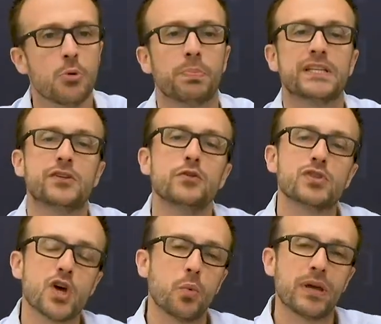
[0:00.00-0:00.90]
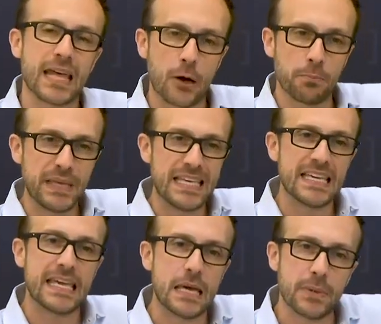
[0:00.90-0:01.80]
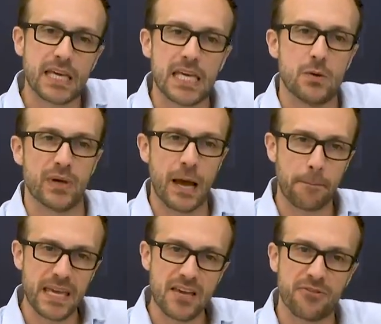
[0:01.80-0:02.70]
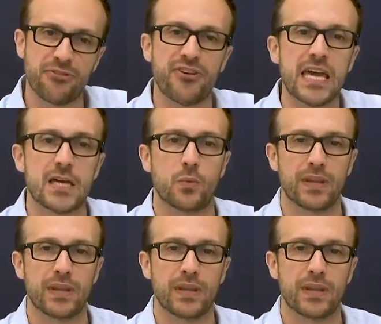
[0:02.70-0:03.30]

but do so without being gimmicky, without being fake,